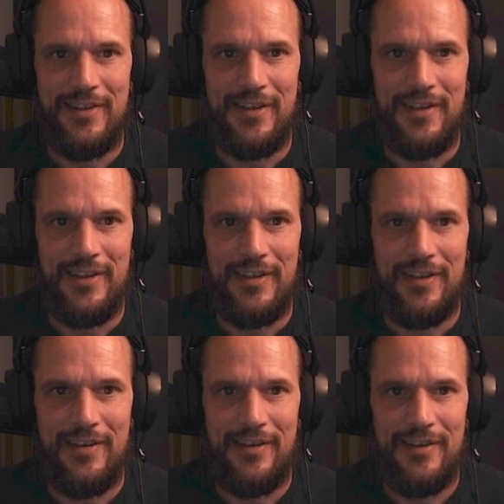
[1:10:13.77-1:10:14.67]
and
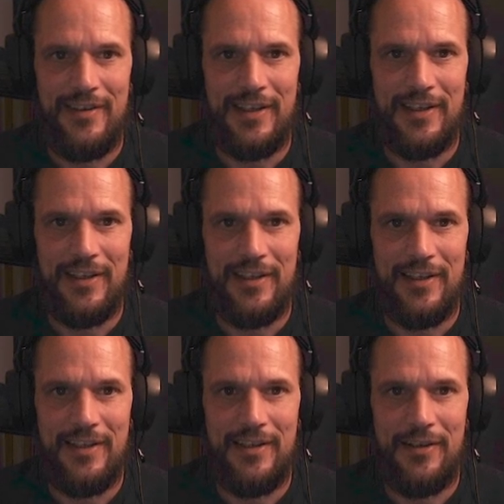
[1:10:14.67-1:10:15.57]
taking
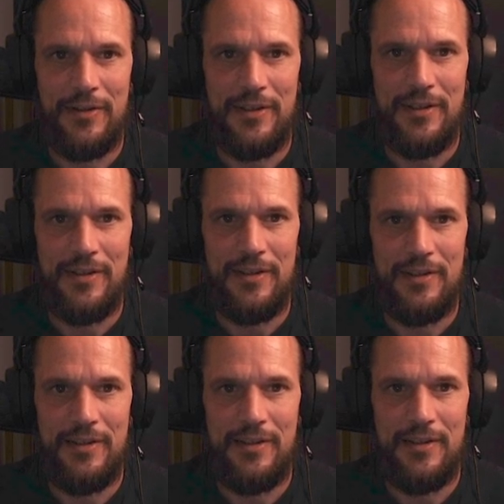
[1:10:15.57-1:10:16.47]
that out in
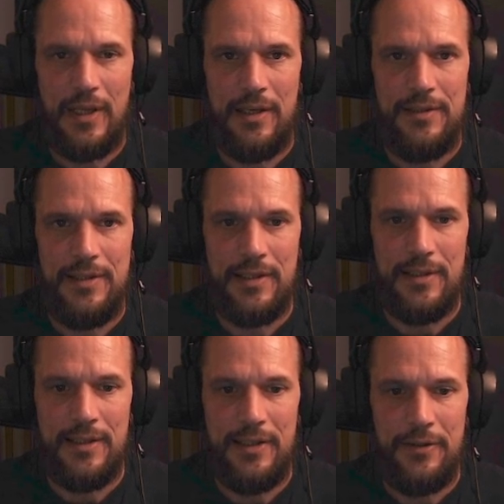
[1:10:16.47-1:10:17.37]
the
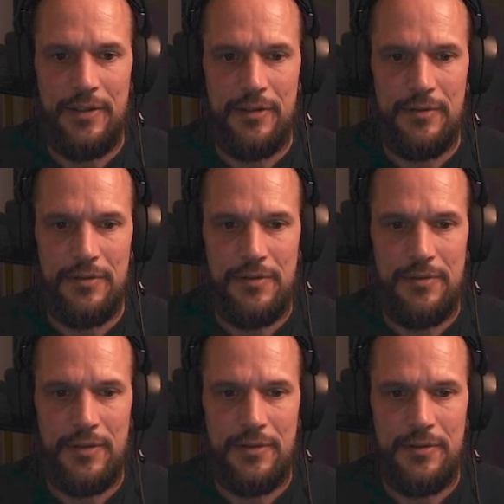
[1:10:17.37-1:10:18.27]

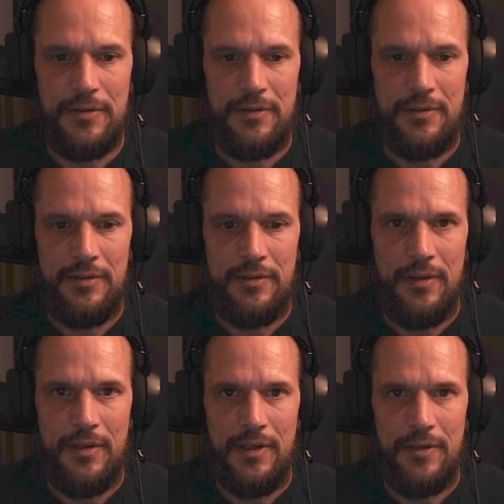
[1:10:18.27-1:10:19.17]
constructor,
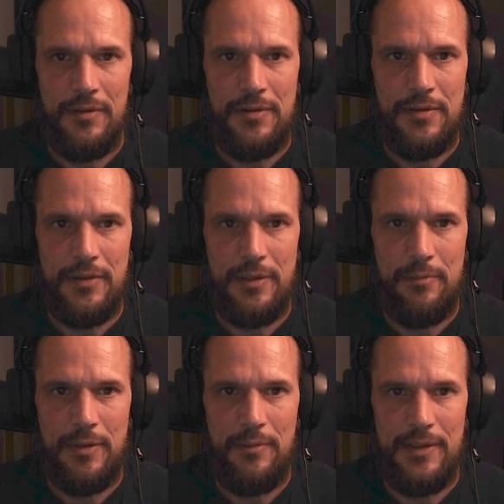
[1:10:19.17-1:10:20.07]
and also
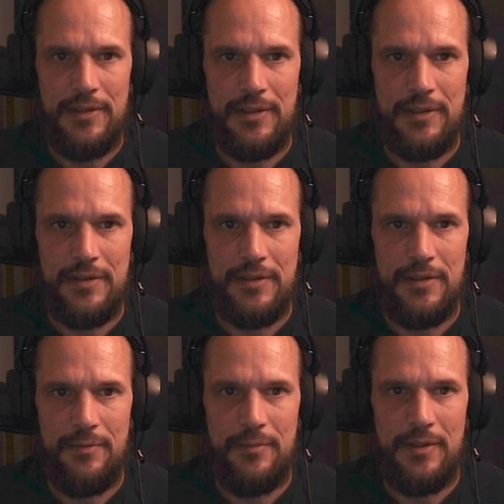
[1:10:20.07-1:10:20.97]
implementing
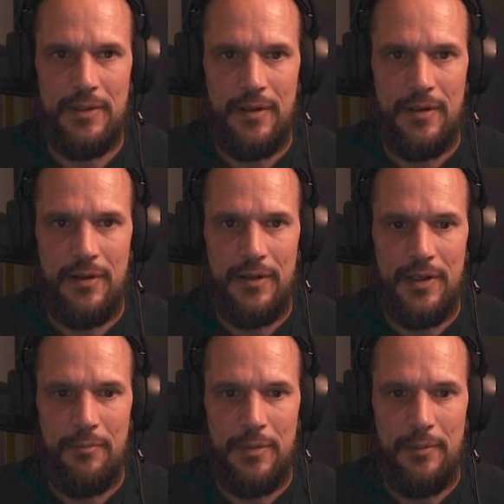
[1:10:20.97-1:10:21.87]
some
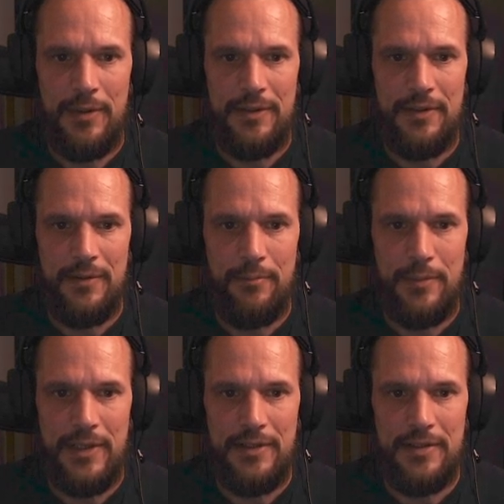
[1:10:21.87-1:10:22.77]
unimplemented
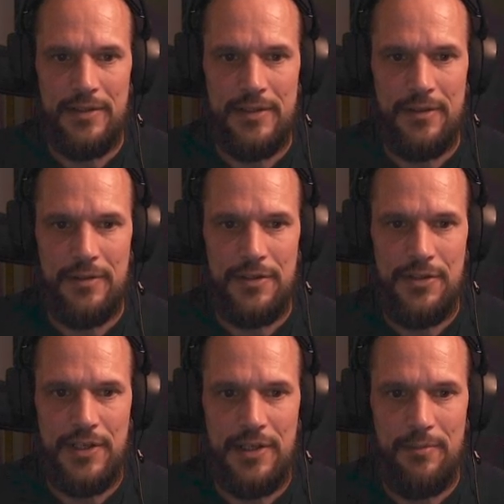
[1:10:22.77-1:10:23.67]
methods. Oh, the
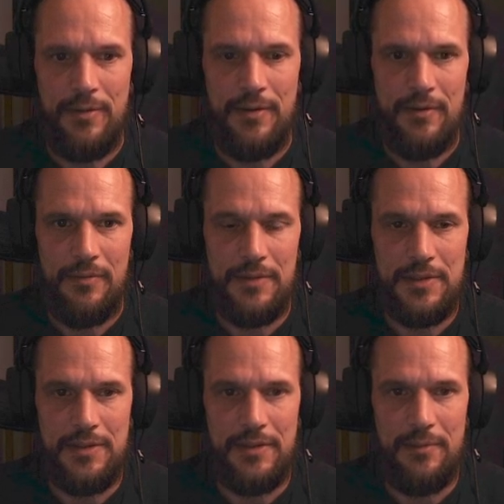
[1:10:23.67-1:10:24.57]
shape
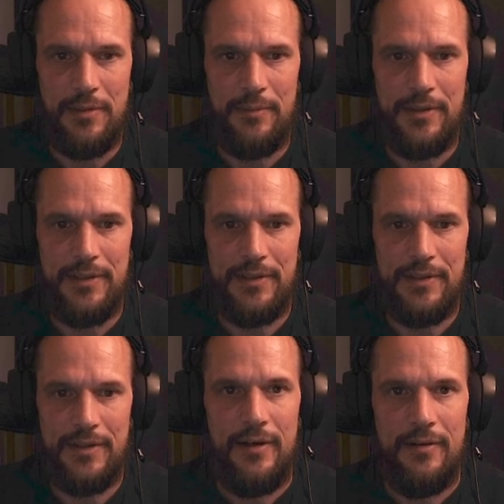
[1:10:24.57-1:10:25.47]
wasn't implemented,
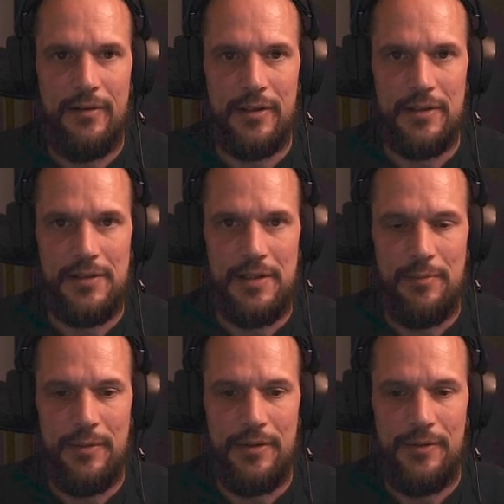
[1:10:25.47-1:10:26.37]
for
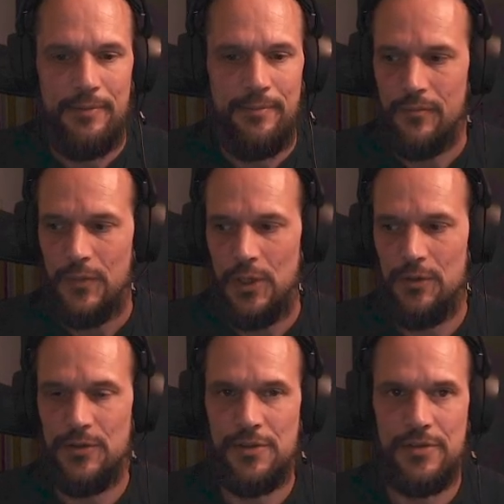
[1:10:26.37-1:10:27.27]
example.
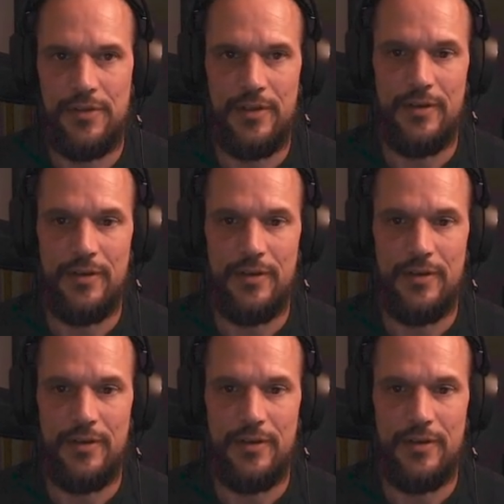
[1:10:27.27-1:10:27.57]
Just